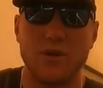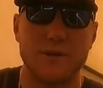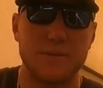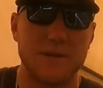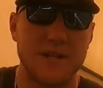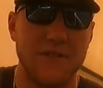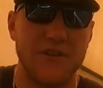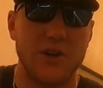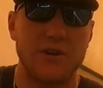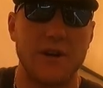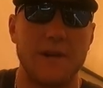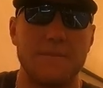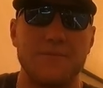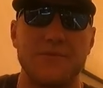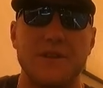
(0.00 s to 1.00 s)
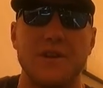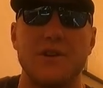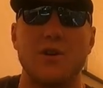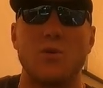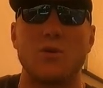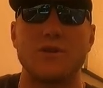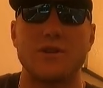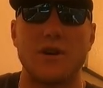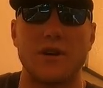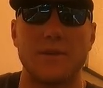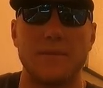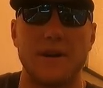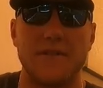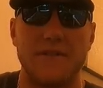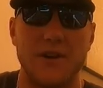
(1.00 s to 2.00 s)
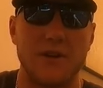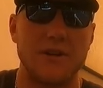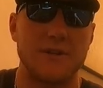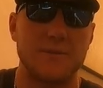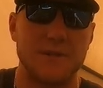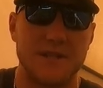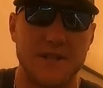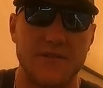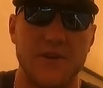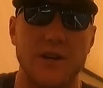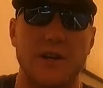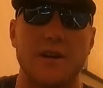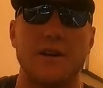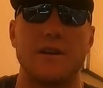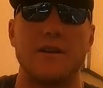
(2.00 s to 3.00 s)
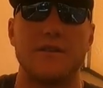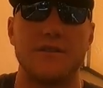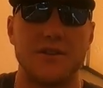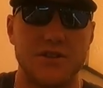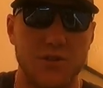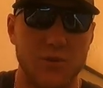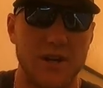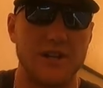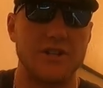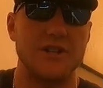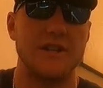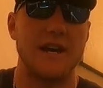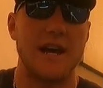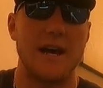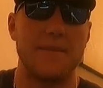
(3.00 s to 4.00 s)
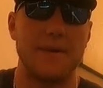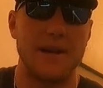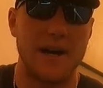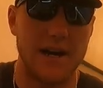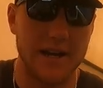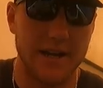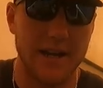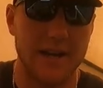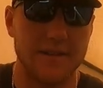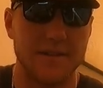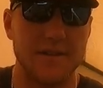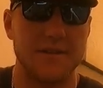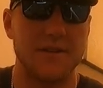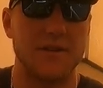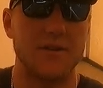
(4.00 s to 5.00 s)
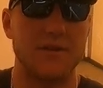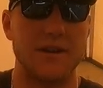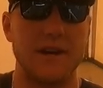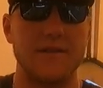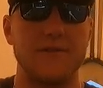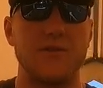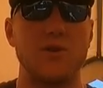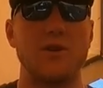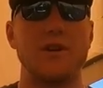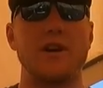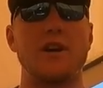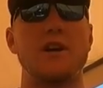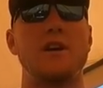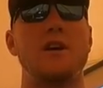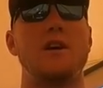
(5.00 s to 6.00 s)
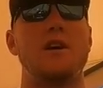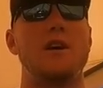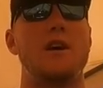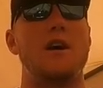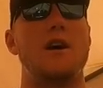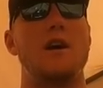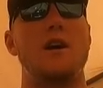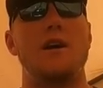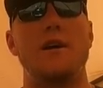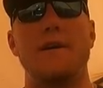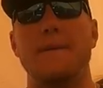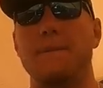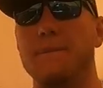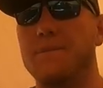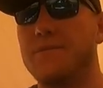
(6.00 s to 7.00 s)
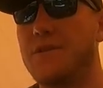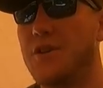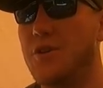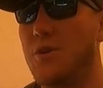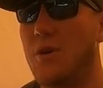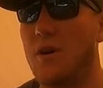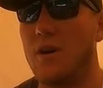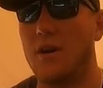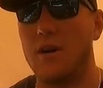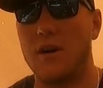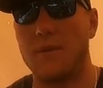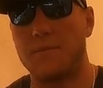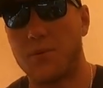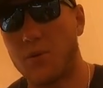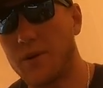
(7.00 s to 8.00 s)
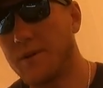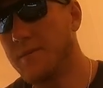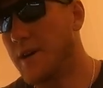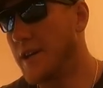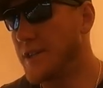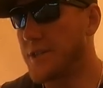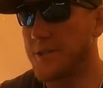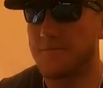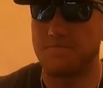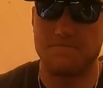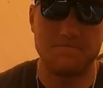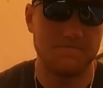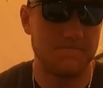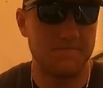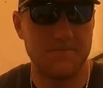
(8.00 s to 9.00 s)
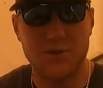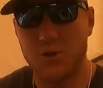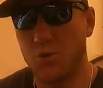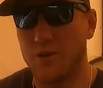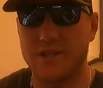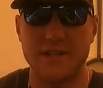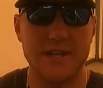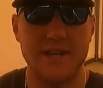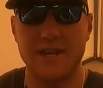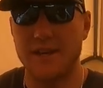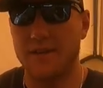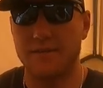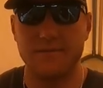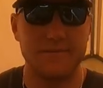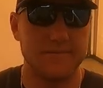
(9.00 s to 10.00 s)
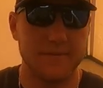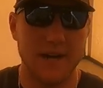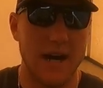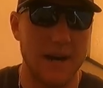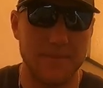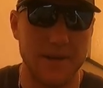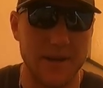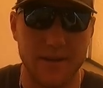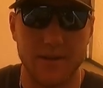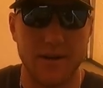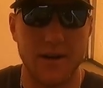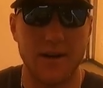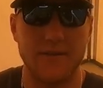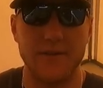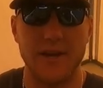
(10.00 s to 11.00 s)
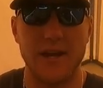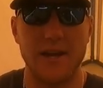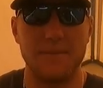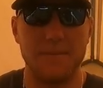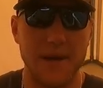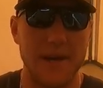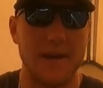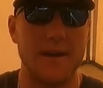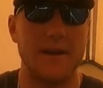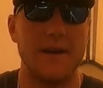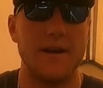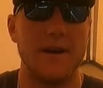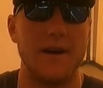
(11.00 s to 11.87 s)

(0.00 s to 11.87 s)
more specifically, you know, we're talking about a very specific situation that happened to ICAST this year down in Florida. You know, a pretty much to a T copy of a bait.